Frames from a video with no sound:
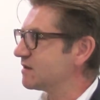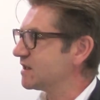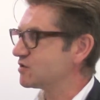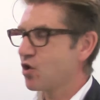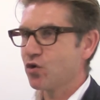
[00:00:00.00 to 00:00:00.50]

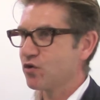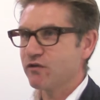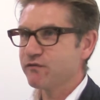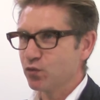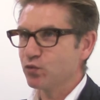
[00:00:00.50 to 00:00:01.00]
It's not
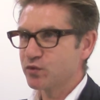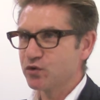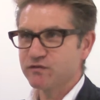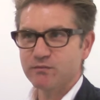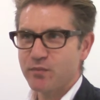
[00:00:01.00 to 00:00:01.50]
a
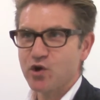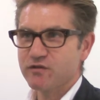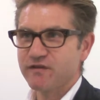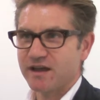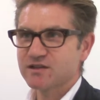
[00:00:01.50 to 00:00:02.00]
foolproof and
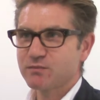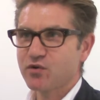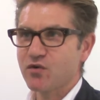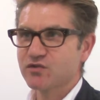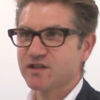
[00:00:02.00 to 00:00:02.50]
perfect
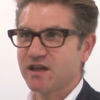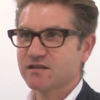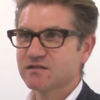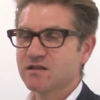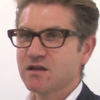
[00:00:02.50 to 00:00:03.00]

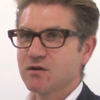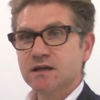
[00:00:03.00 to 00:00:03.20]
process.